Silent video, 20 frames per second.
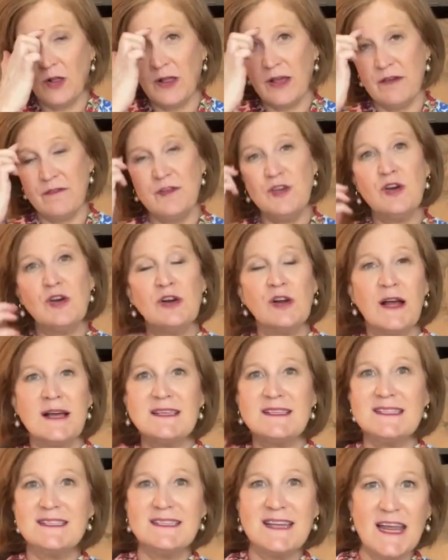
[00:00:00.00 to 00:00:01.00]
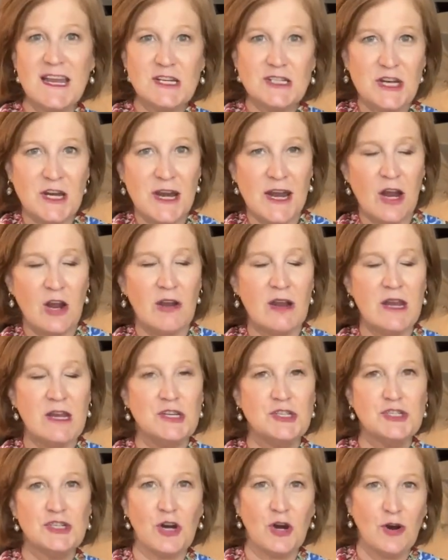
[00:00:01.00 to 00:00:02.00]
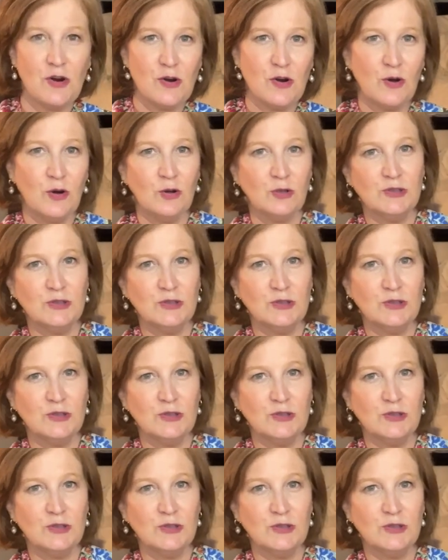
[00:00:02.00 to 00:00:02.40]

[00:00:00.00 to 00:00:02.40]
If you're a stationery, journal,